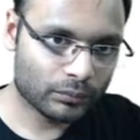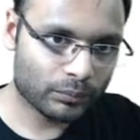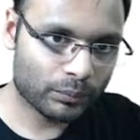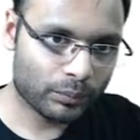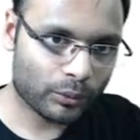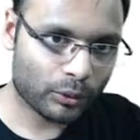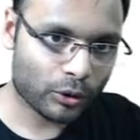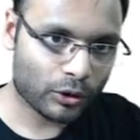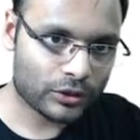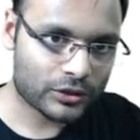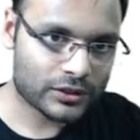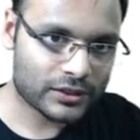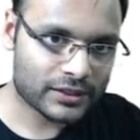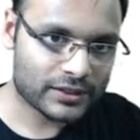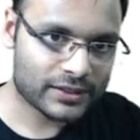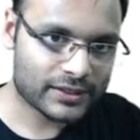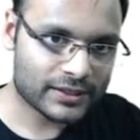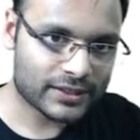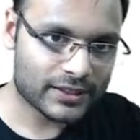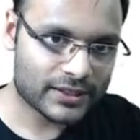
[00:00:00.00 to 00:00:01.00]

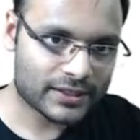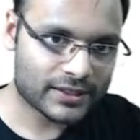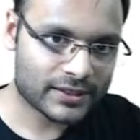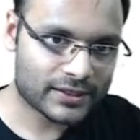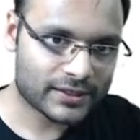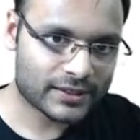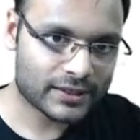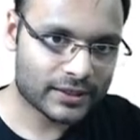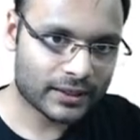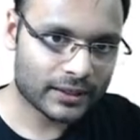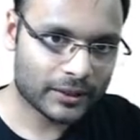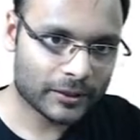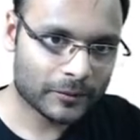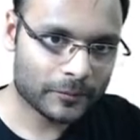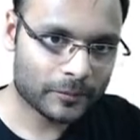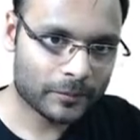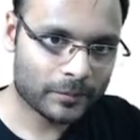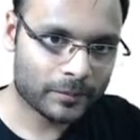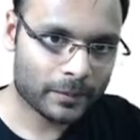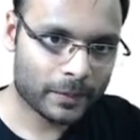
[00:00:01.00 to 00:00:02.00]
processes
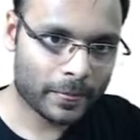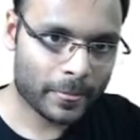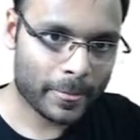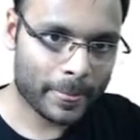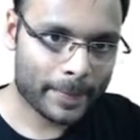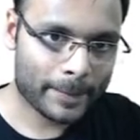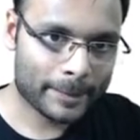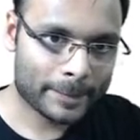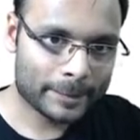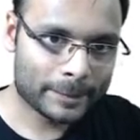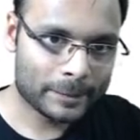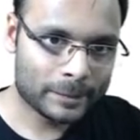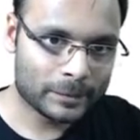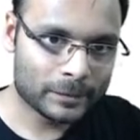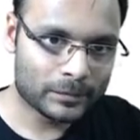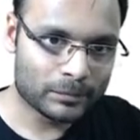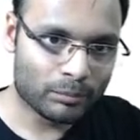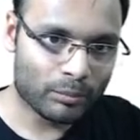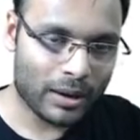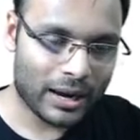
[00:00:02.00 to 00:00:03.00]

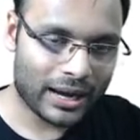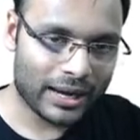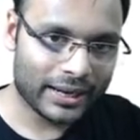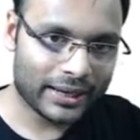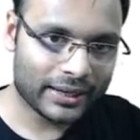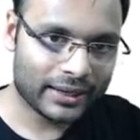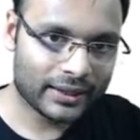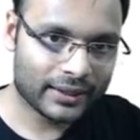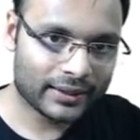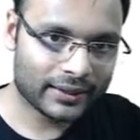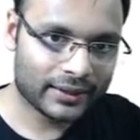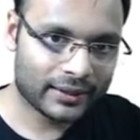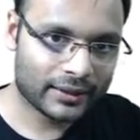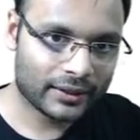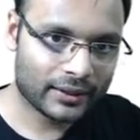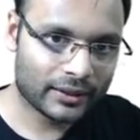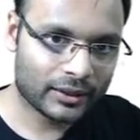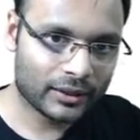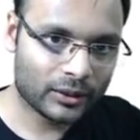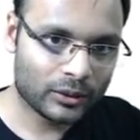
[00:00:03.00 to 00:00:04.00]
by
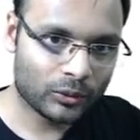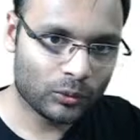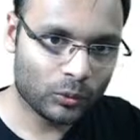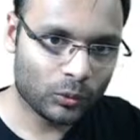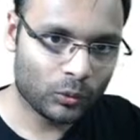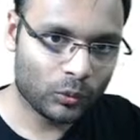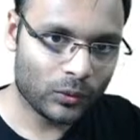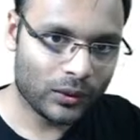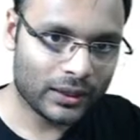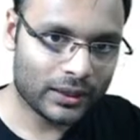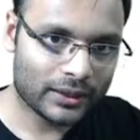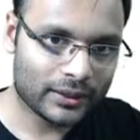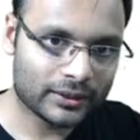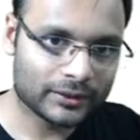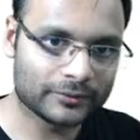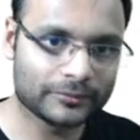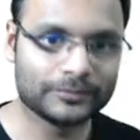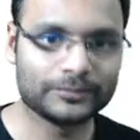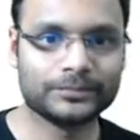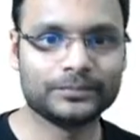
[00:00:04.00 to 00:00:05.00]
one.
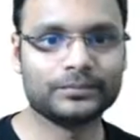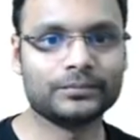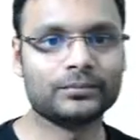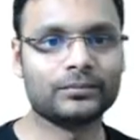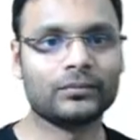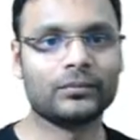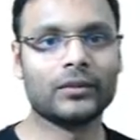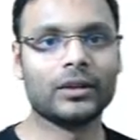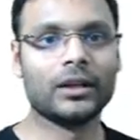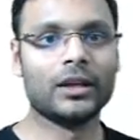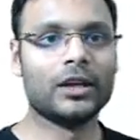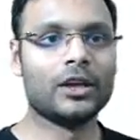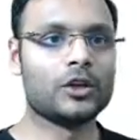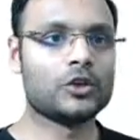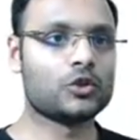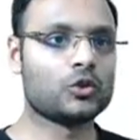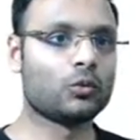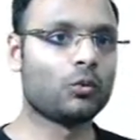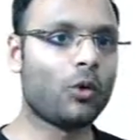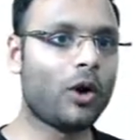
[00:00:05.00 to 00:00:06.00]

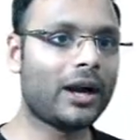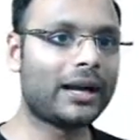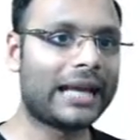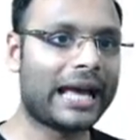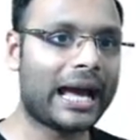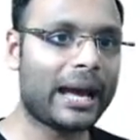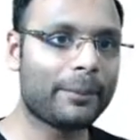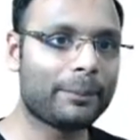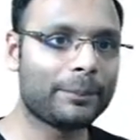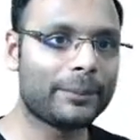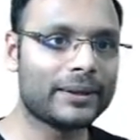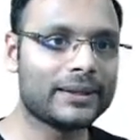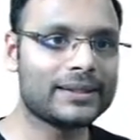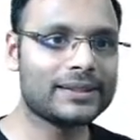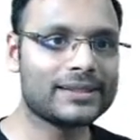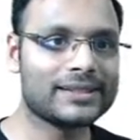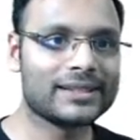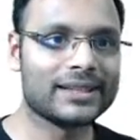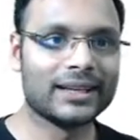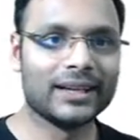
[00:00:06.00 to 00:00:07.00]
So what
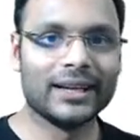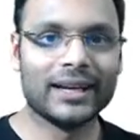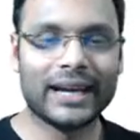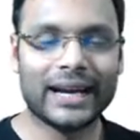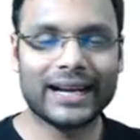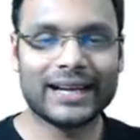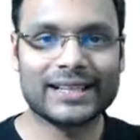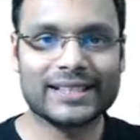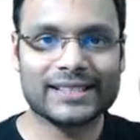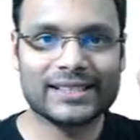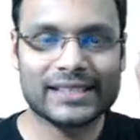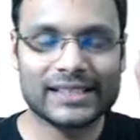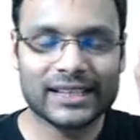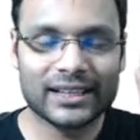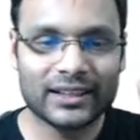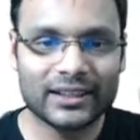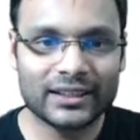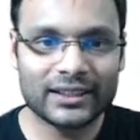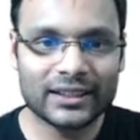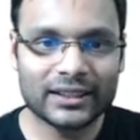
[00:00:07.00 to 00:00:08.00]
happens at
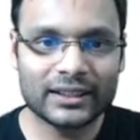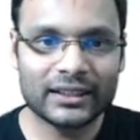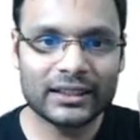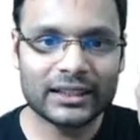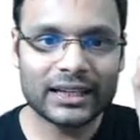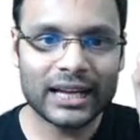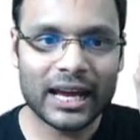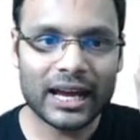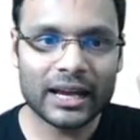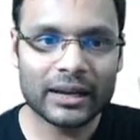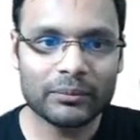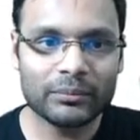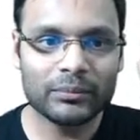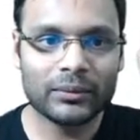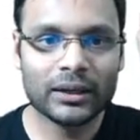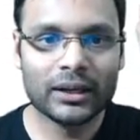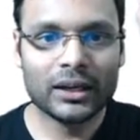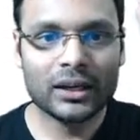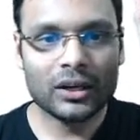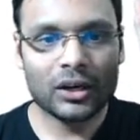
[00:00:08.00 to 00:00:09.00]
certain
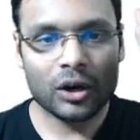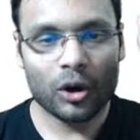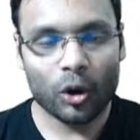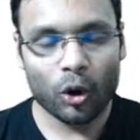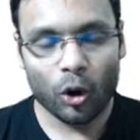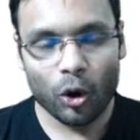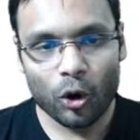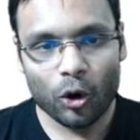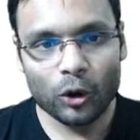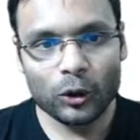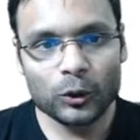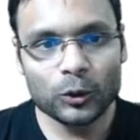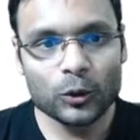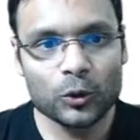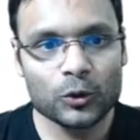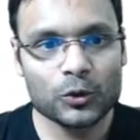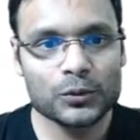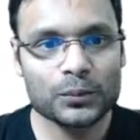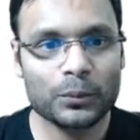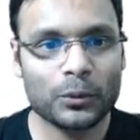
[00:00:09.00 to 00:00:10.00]
time, all
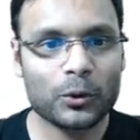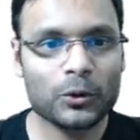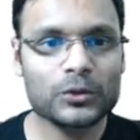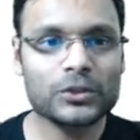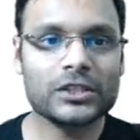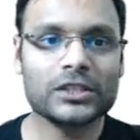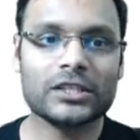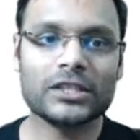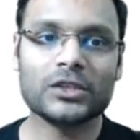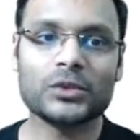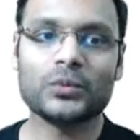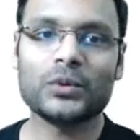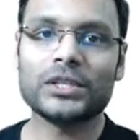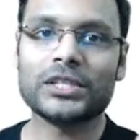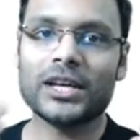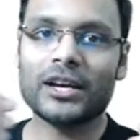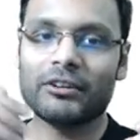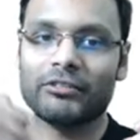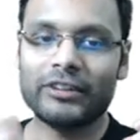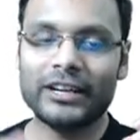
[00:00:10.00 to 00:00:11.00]
those processes which
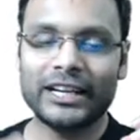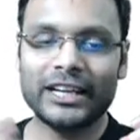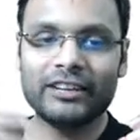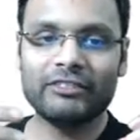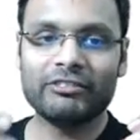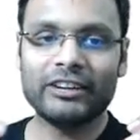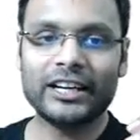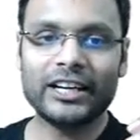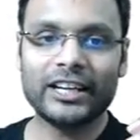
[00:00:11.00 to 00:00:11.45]
are waiting,